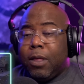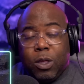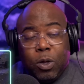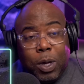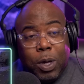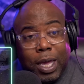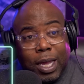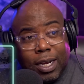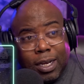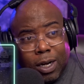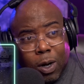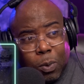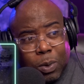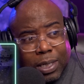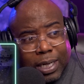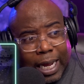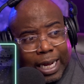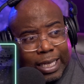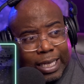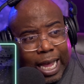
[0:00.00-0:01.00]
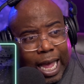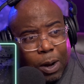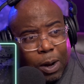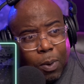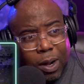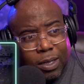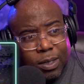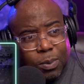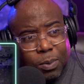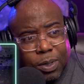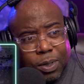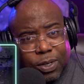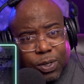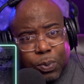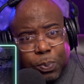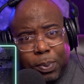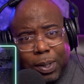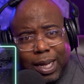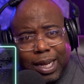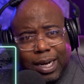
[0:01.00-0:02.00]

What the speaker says: You hitting notes like that while doing a split?